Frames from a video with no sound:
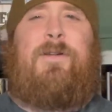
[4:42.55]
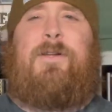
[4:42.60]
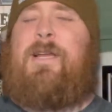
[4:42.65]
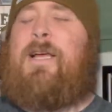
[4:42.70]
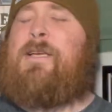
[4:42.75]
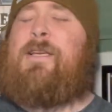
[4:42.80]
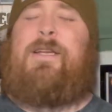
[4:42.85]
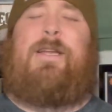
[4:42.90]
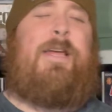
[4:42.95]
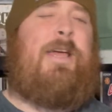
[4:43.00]

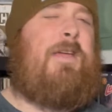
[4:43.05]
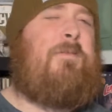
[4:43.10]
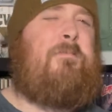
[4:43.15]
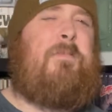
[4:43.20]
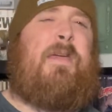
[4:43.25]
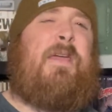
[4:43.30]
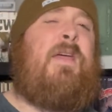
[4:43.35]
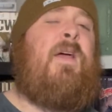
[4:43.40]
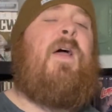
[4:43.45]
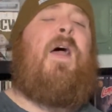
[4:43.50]
doesn't hit
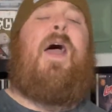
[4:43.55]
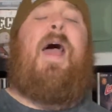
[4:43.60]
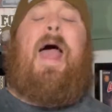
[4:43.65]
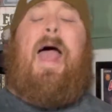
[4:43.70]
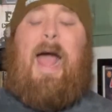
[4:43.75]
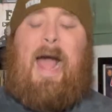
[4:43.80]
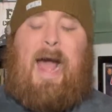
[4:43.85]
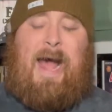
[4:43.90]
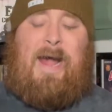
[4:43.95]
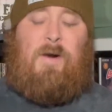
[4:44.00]
me
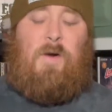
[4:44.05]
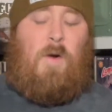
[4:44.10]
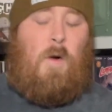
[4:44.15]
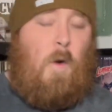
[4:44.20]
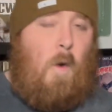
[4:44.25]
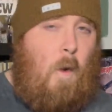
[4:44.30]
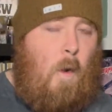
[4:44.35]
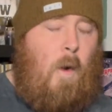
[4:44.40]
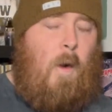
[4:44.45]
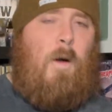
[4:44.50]
at
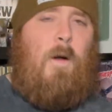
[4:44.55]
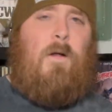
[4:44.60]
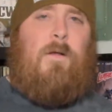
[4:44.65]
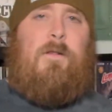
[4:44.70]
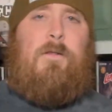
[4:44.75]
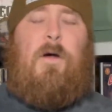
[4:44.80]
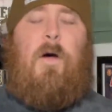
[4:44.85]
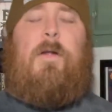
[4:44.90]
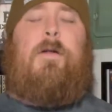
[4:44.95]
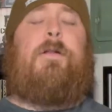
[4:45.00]

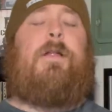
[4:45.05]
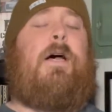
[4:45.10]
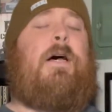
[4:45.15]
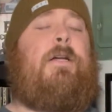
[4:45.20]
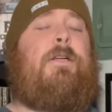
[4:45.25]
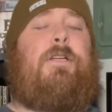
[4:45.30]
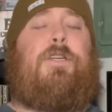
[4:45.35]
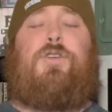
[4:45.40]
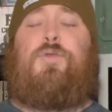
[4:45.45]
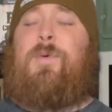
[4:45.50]
all.
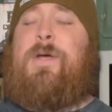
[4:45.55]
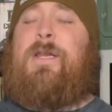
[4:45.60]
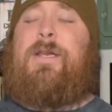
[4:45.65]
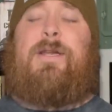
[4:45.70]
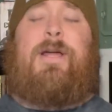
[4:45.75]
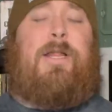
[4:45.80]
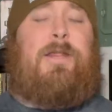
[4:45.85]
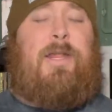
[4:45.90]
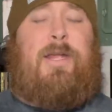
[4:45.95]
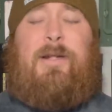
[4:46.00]
Uh, Sweet
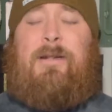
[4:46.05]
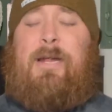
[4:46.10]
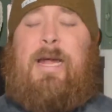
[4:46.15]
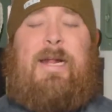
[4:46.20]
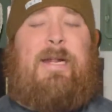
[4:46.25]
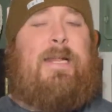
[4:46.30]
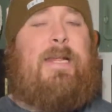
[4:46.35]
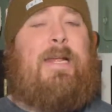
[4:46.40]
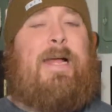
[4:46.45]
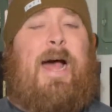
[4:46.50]
Nothing
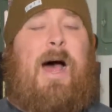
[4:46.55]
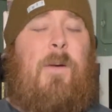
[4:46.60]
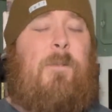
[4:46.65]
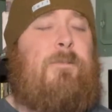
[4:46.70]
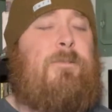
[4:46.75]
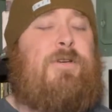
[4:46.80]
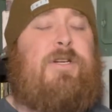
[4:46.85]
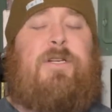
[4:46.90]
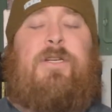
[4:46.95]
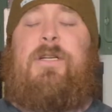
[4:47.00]
late in the
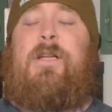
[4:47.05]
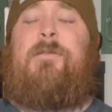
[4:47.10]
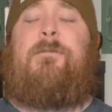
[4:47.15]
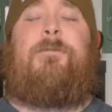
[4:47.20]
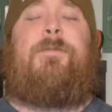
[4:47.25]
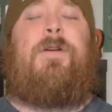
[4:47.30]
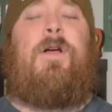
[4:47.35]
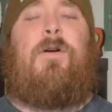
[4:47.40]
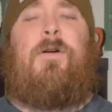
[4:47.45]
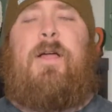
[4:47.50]
album just
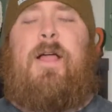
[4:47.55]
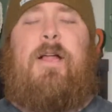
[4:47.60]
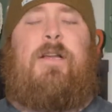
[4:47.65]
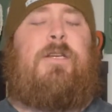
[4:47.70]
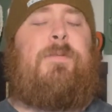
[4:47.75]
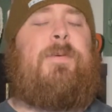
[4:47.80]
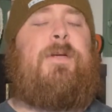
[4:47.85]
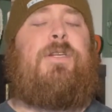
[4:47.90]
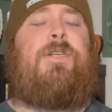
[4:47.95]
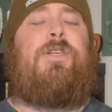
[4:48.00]

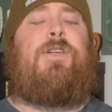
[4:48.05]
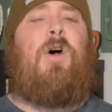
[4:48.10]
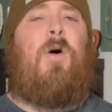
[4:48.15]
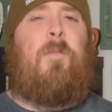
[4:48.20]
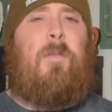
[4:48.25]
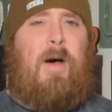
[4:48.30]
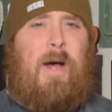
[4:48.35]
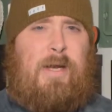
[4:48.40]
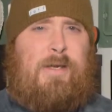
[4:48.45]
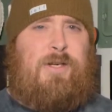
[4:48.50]
infuriates me so
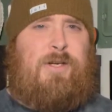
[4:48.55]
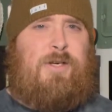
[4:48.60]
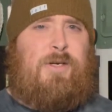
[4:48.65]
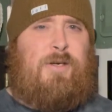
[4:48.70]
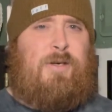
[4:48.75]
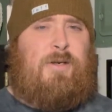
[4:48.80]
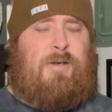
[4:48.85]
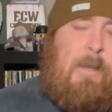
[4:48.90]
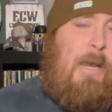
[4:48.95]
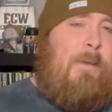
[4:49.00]
much.
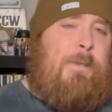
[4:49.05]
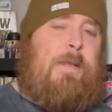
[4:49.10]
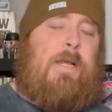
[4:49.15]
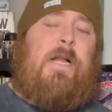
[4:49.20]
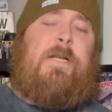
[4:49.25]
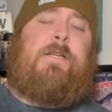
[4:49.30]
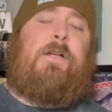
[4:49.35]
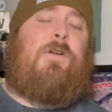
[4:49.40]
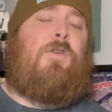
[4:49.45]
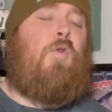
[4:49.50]
I mean,
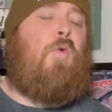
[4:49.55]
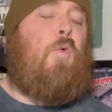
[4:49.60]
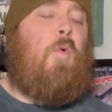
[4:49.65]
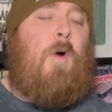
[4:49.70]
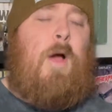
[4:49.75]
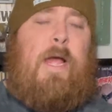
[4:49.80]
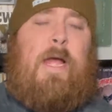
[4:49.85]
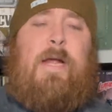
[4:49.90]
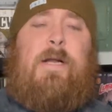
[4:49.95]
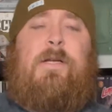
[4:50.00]
it's a
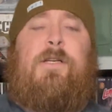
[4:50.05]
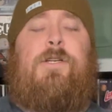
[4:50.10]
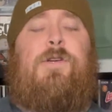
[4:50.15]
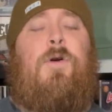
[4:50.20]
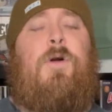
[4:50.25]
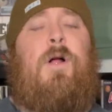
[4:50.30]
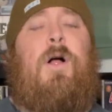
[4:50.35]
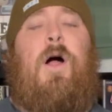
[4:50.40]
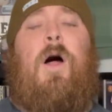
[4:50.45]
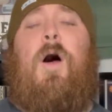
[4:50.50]
quaint,
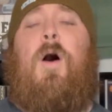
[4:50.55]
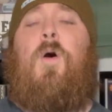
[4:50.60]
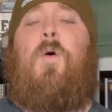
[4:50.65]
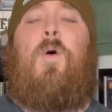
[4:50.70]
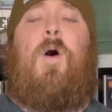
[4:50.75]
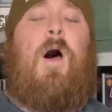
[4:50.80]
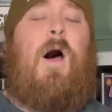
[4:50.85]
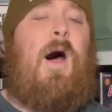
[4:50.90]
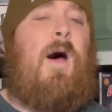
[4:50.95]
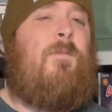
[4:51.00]
sort of
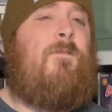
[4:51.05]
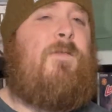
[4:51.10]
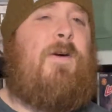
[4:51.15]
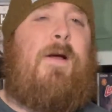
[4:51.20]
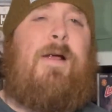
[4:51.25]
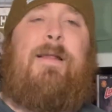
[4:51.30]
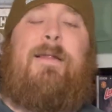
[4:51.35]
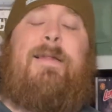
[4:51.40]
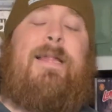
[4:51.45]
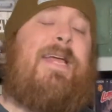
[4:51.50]
ho hum,
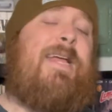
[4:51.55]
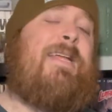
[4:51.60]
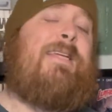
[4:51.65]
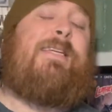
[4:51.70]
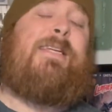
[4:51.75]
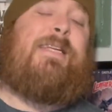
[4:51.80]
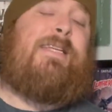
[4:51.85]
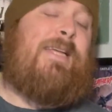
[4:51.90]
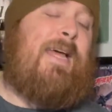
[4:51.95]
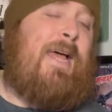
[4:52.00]
very
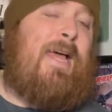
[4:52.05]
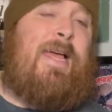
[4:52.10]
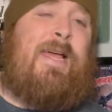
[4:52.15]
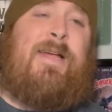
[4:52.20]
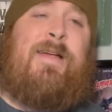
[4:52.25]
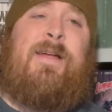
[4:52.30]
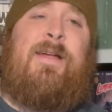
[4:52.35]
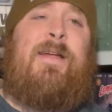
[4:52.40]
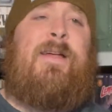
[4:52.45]
lazy day